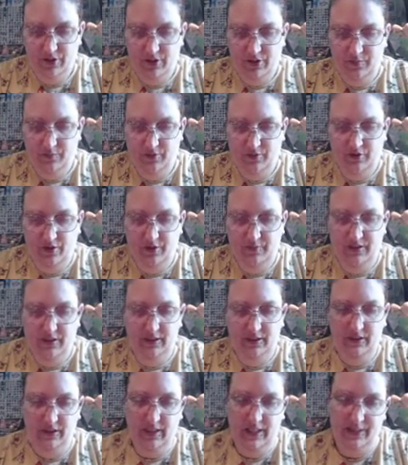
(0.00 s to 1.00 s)
and I'm grabbing
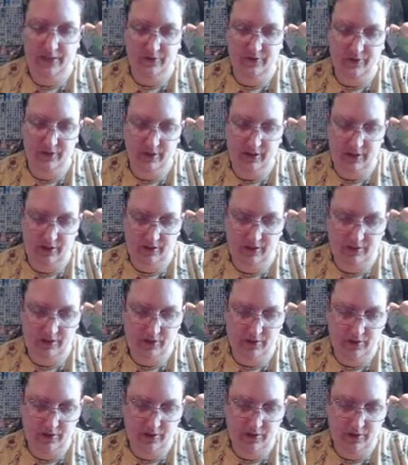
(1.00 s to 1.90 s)
the lighter color